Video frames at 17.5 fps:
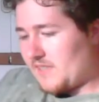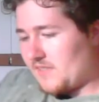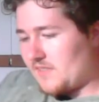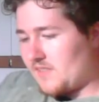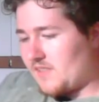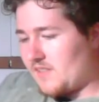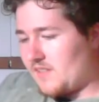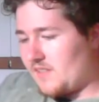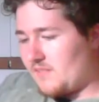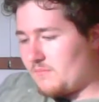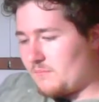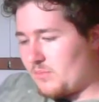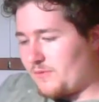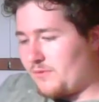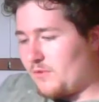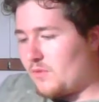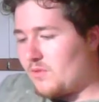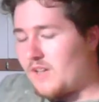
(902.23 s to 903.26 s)
Because
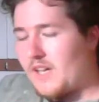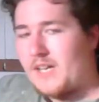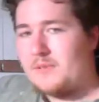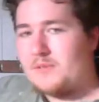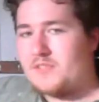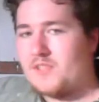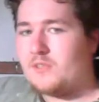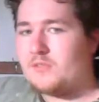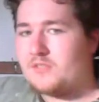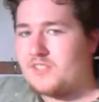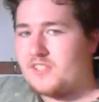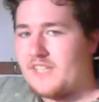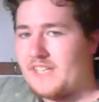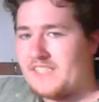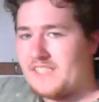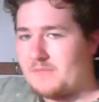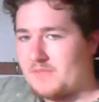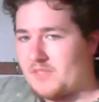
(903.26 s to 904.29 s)
before I was
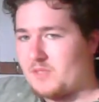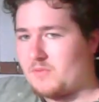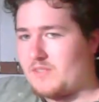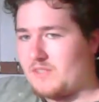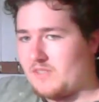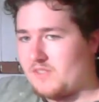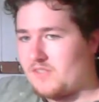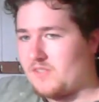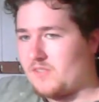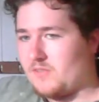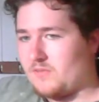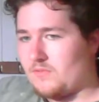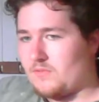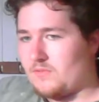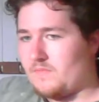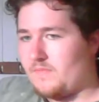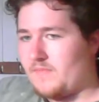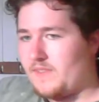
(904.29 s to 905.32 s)
alternating between the
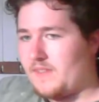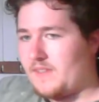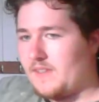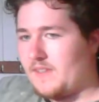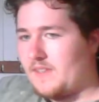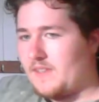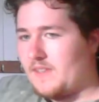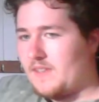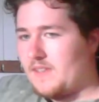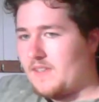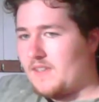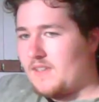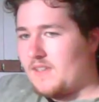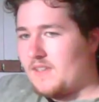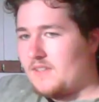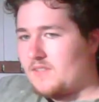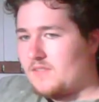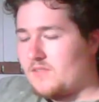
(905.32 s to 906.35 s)
two
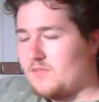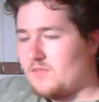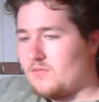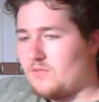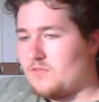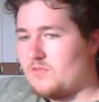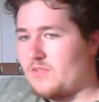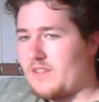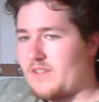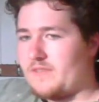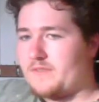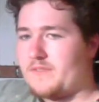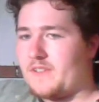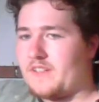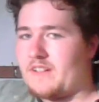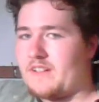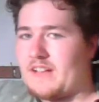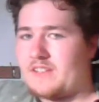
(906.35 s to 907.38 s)
to try and
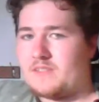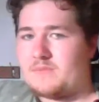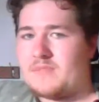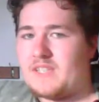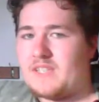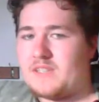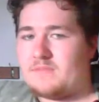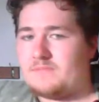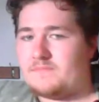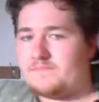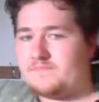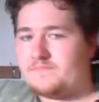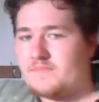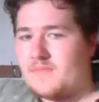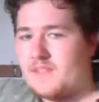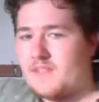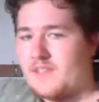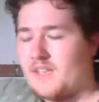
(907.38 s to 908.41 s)
figure out how to beat them.
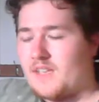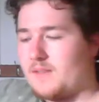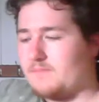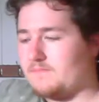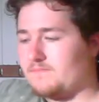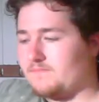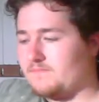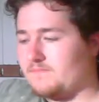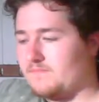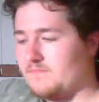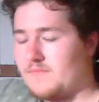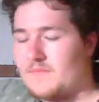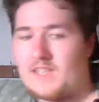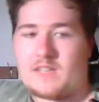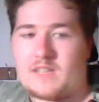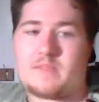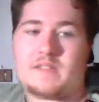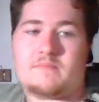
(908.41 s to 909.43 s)

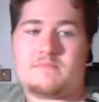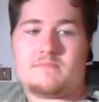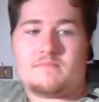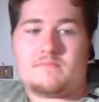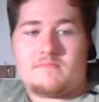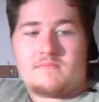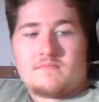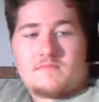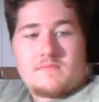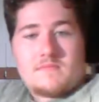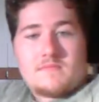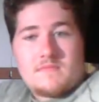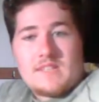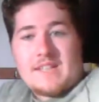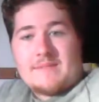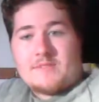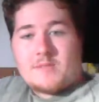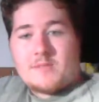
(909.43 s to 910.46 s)
And my
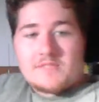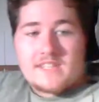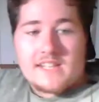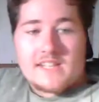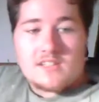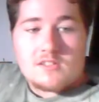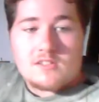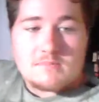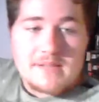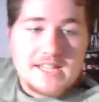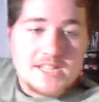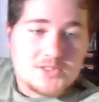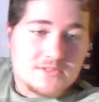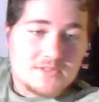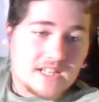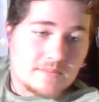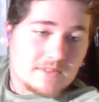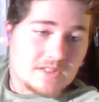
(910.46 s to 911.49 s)
laptop's getting low on
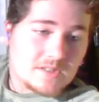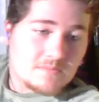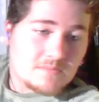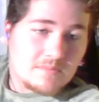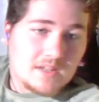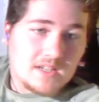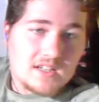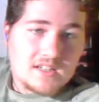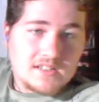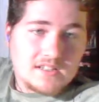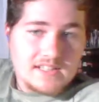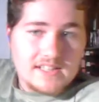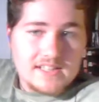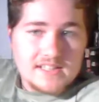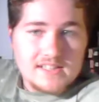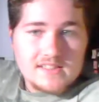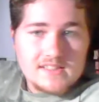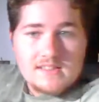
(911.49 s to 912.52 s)
battery, let me just plug
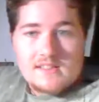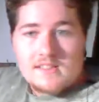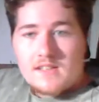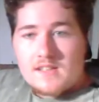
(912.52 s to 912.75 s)
that in.